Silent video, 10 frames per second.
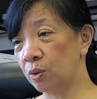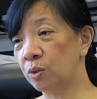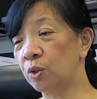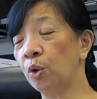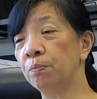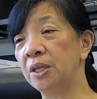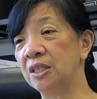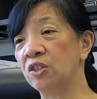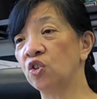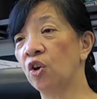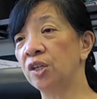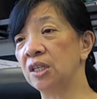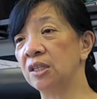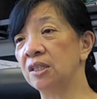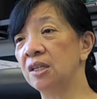don't be
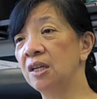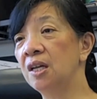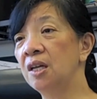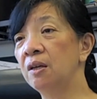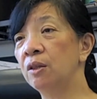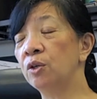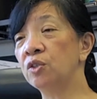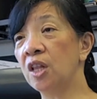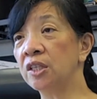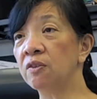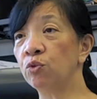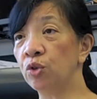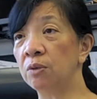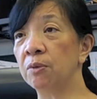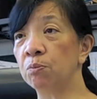disheartened. There's lots of
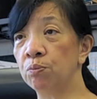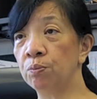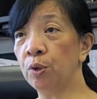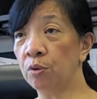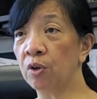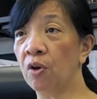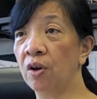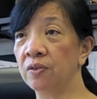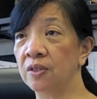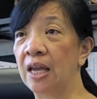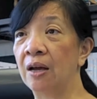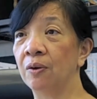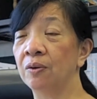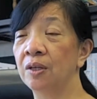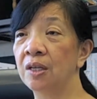treatment protocols now.
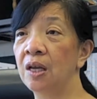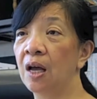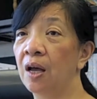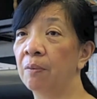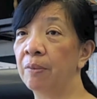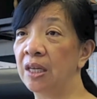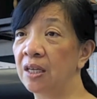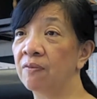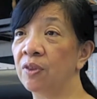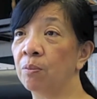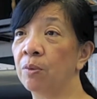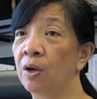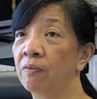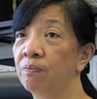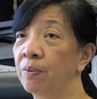Many of them
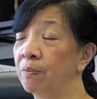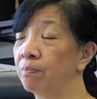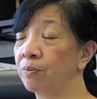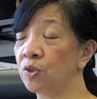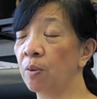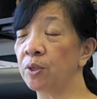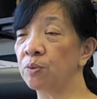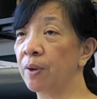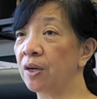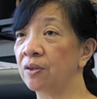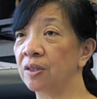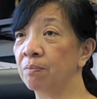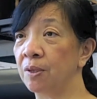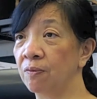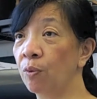have been so much better than
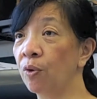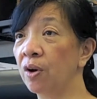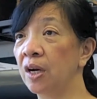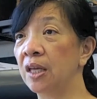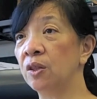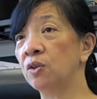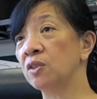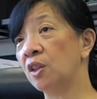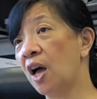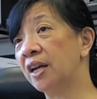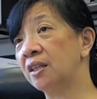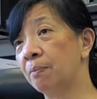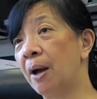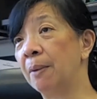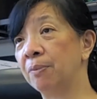before, and there's a lot in the
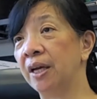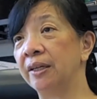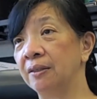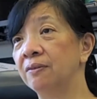pipeline.